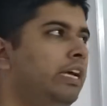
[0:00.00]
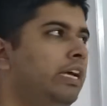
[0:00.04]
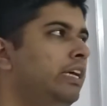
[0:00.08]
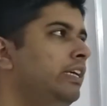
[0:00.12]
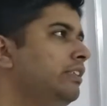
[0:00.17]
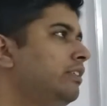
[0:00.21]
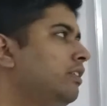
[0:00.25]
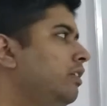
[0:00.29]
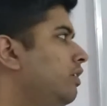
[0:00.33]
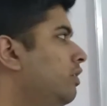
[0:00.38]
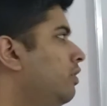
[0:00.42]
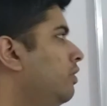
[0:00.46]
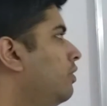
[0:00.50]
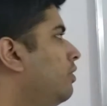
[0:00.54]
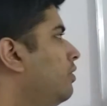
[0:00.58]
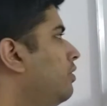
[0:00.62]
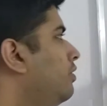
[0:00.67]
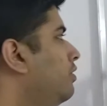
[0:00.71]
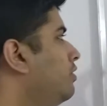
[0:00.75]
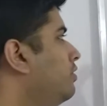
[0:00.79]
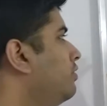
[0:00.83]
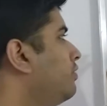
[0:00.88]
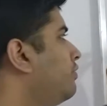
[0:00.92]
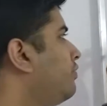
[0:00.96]
So
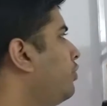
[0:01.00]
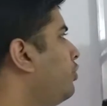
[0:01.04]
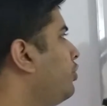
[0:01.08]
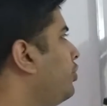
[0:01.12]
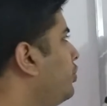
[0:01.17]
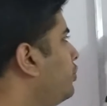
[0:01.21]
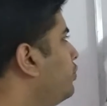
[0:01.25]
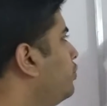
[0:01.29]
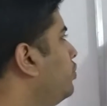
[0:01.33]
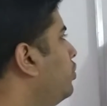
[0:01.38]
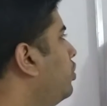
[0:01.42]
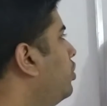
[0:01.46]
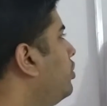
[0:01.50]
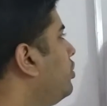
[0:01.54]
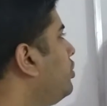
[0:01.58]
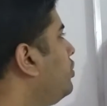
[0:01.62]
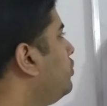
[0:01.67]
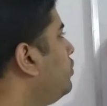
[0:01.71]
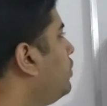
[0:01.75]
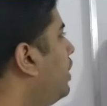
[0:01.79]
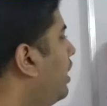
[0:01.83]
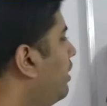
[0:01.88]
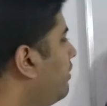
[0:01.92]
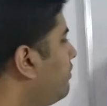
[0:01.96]
for you, you
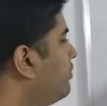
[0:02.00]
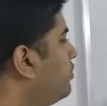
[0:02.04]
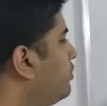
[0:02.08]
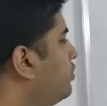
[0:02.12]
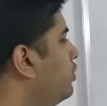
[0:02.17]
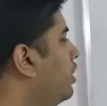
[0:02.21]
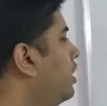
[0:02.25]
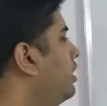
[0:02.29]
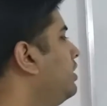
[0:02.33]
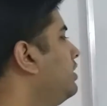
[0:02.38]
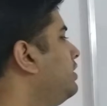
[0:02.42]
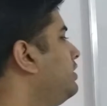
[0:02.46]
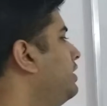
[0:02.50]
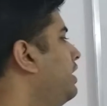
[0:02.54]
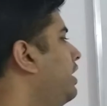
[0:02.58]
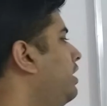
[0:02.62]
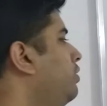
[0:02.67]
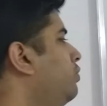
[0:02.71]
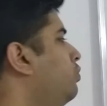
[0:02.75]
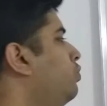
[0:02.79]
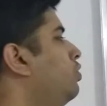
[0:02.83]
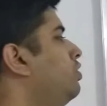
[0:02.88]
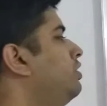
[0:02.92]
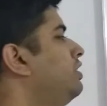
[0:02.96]
have to
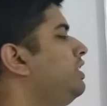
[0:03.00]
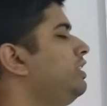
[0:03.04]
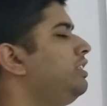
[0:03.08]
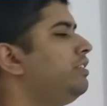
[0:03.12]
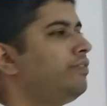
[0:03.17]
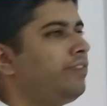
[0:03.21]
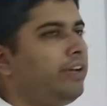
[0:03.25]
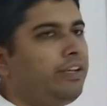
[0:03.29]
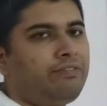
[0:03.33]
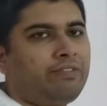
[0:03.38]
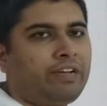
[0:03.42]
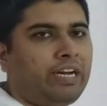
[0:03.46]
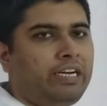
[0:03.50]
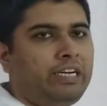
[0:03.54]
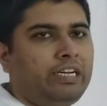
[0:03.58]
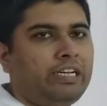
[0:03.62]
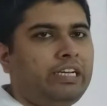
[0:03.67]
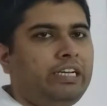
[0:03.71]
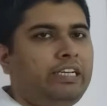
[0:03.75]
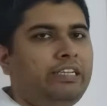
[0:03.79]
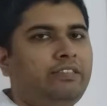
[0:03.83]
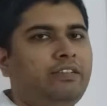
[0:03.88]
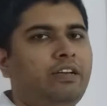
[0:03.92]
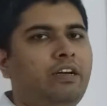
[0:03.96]
understand what these five
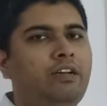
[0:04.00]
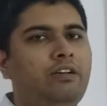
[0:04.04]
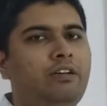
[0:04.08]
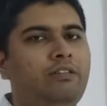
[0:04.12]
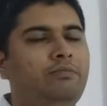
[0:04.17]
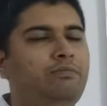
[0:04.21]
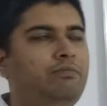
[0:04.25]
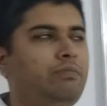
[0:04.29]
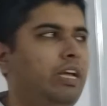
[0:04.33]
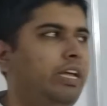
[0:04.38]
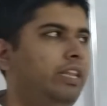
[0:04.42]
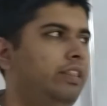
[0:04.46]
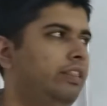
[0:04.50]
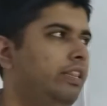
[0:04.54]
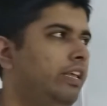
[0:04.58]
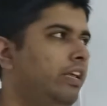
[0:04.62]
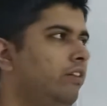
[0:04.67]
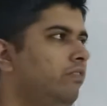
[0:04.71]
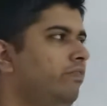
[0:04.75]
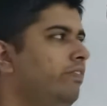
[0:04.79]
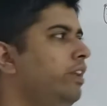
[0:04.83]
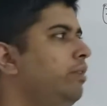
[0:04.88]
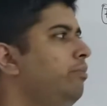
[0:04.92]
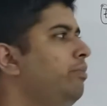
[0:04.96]
categories are, and
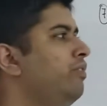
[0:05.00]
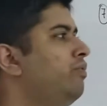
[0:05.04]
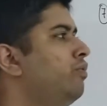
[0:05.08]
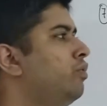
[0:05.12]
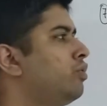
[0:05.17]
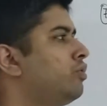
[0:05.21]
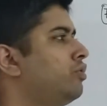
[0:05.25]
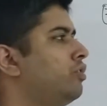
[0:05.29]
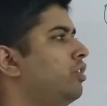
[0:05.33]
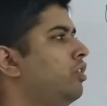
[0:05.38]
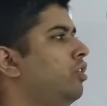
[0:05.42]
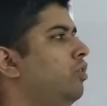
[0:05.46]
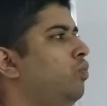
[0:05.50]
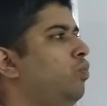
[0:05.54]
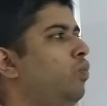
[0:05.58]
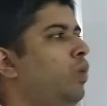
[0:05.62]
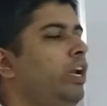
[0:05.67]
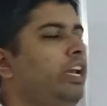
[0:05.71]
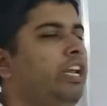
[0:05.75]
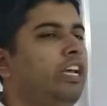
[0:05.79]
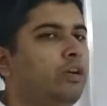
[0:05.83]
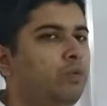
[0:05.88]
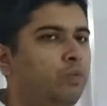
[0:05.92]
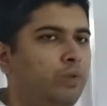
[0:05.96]
then we'll be focusing on
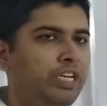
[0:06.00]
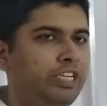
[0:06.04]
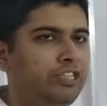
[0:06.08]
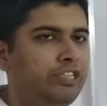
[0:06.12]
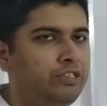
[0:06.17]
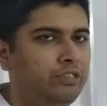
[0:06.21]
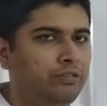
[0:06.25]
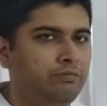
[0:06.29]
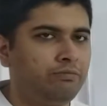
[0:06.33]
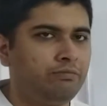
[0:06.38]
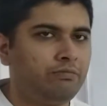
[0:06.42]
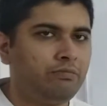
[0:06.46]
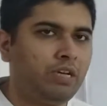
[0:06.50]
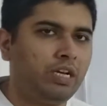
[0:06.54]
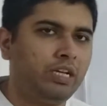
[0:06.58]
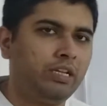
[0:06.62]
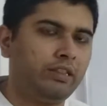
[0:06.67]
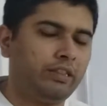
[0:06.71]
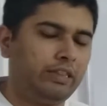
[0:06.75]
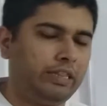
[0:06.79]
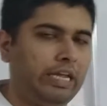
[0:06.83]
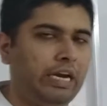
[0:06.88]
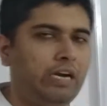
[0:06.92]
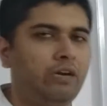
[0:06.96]
one equation
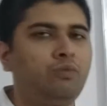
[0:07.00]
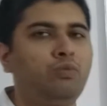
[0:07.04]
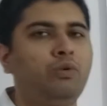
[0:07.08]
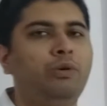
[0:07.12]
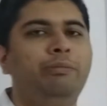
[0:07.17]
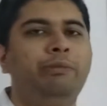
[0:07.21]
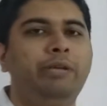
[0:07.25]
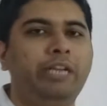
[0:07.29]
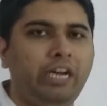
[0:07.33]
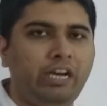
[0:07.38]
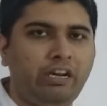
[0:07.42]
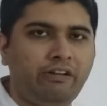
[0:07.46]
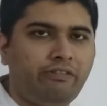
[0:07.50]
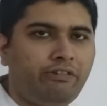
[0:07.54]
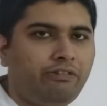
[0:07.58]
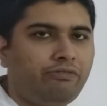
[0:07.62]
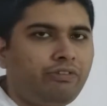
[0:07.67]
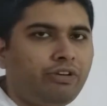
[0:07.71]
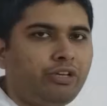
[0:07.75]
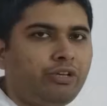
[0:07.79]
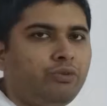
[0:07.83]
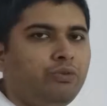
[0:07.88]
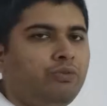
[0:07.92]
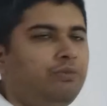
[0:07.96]
that would be relevant
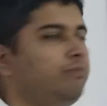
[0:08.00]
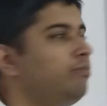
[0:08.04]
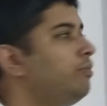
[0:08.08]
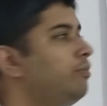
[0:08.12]
for you.